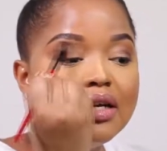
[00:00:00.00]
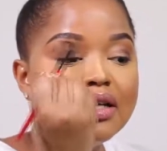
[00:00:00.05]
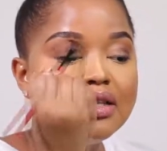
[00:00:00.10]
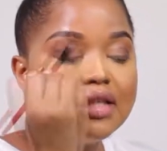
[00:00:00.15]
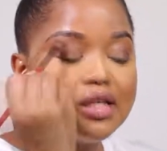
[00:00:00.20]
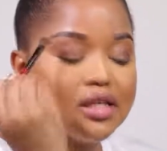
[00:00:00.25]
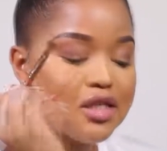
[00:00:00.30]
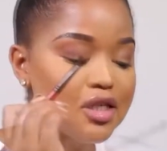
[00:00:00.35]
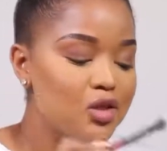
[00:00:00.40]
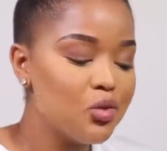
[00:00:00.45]

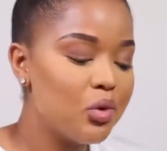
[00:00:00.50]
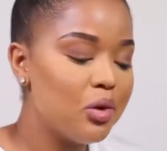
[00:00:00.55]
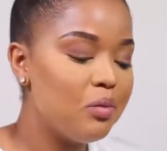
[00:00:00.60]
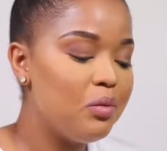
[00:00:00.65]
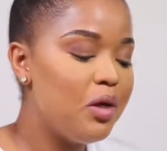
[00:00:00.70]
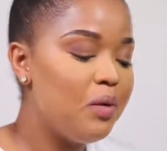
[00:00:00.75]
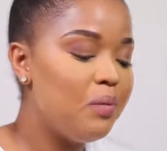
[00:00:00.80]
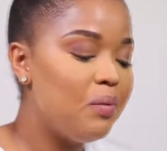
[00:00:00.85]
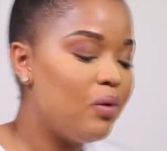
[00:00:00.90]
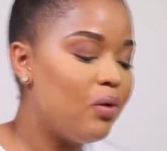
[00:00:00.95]
this is what
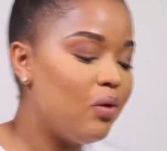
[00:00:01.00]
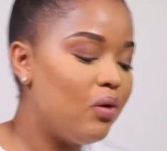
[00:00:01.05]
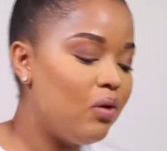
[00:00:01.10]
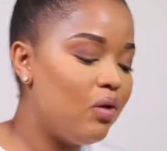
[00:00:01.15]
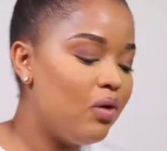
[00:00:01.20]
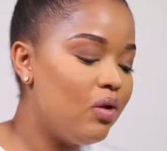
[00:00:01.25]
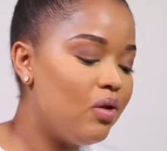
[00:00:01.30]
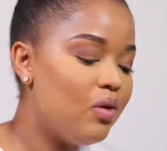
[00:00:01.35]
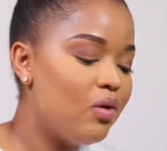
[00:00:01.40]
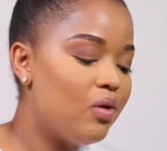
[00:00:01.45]

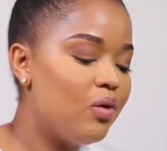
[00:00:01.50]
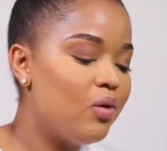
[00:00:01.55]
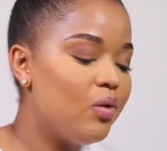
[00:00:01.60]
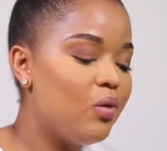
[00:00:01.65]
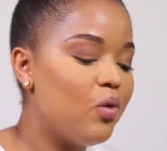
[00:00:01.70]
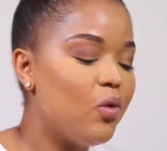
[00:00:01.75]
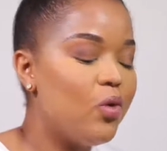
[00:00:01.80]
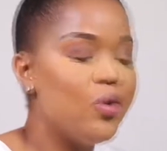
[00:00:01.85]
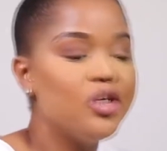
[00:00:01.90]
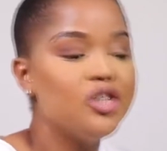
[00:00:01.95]
people
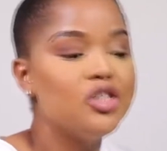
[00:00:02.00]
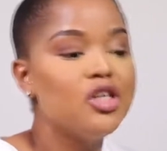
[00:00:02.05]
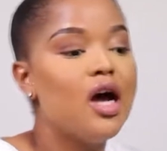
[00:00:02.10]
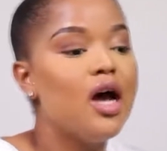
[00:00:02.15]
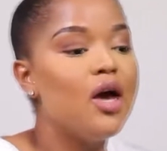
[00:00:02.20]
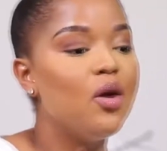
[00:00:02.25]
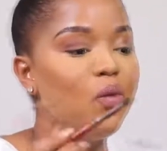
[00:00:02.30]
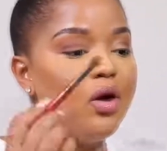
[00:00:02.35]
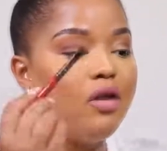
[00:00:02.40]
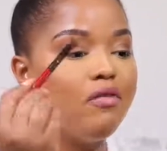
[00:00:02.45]
always
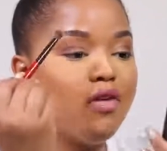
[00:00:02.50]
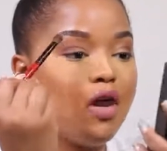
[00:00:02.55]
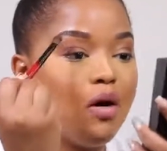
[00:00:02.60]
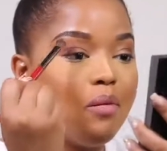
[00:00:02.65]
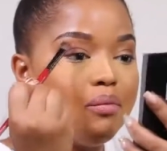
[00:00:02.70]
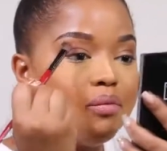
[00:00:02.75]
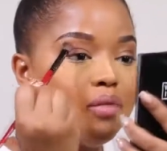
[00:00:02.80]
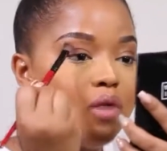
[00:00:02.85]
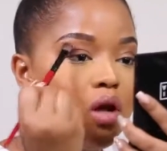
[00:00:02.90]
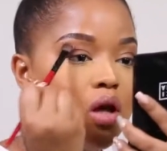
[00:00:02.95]
shy away
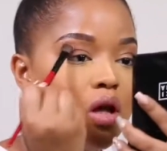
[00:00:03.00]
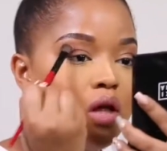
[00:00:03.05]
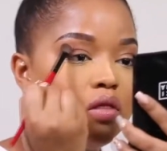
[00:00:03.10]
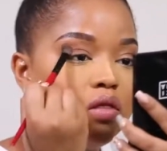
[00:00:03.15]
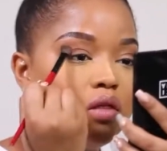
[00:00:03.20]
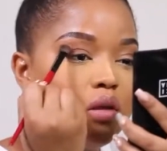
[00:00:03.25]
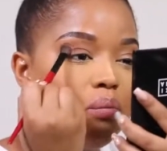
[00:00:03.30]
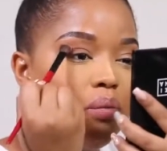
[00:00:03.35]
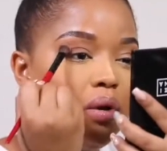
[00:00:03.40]
from, the